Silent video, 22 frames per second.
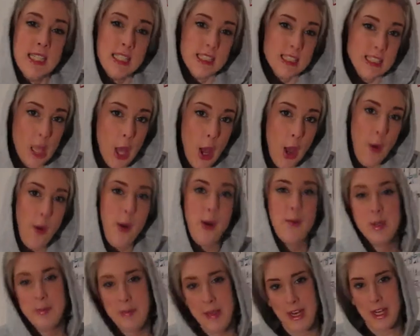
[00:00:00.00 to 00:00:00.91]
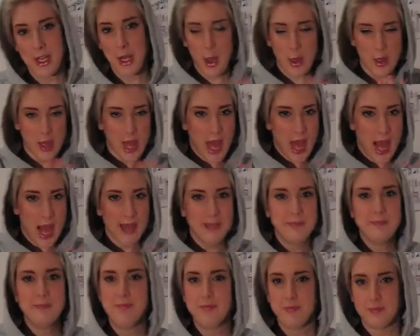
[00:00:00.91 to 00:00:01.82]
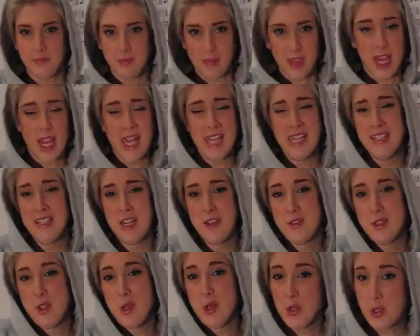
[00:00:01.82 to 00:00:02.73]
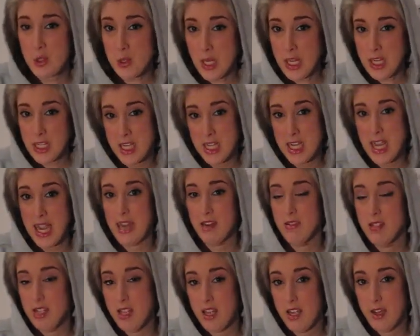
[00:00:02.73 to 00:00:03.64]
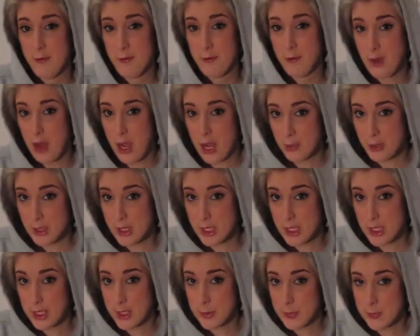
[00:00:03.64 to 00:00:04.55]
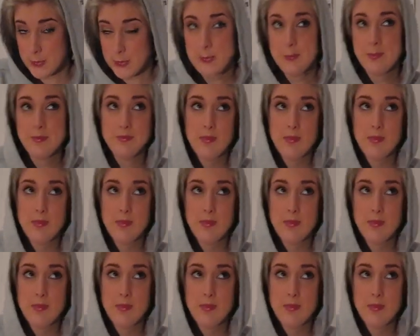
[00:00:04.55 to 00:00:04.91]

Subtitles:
So I want to be able to go there and stuff. So I couldn't actually get a return flight with them.